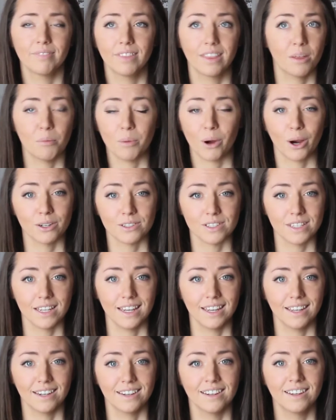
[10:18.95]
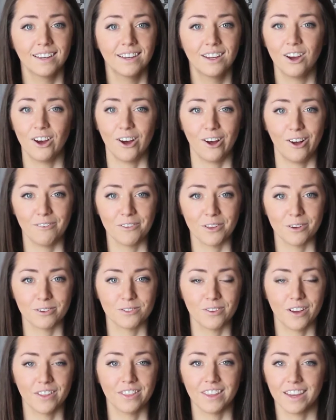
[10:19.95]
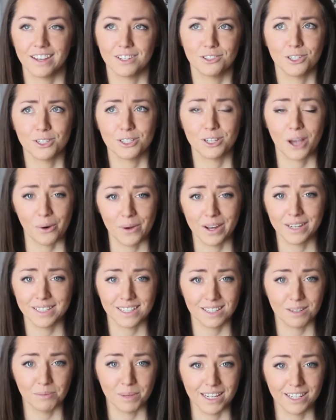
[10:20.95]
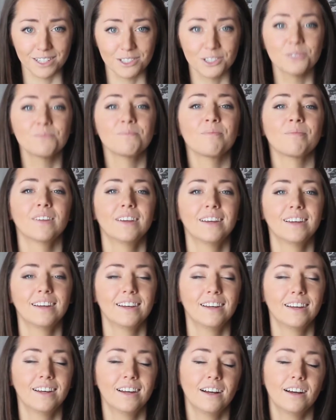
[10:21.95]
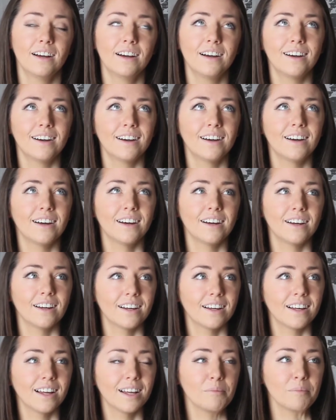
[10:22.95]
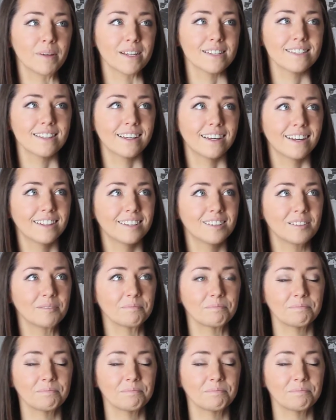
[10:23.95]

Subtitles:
the bar scene, all those fun things, just going to the beach. I miss it.